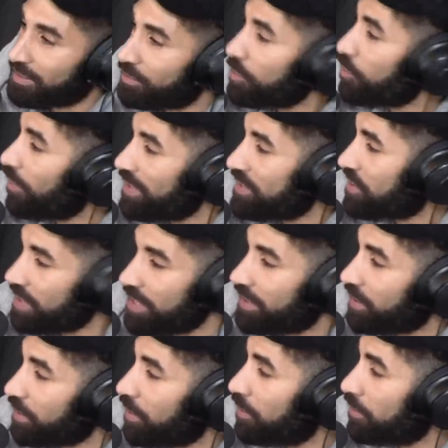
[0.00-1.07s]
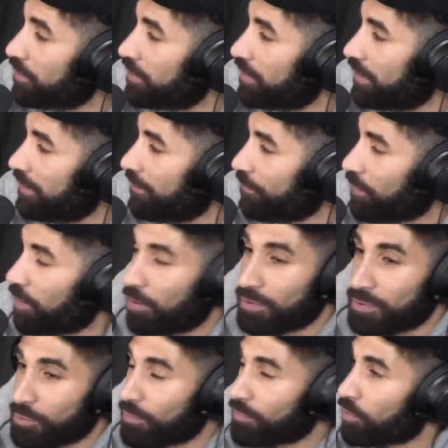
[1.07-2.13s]
2 ways that can go.
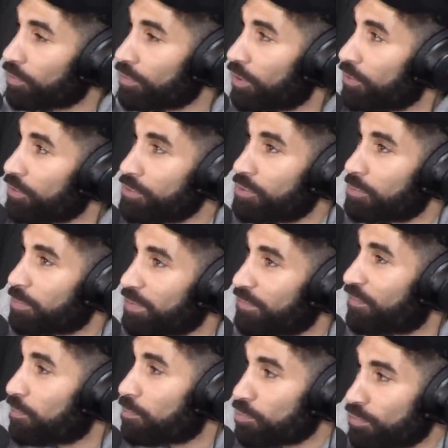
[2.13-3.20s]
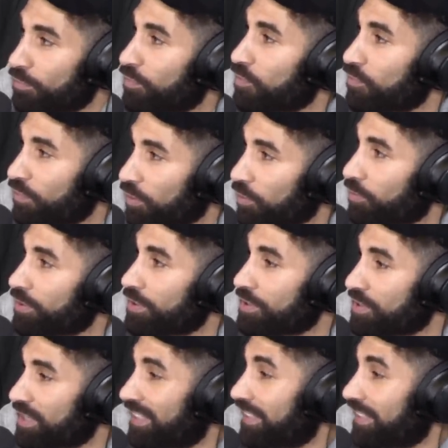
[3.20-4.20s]
Arsenal have got no European football, full focus, and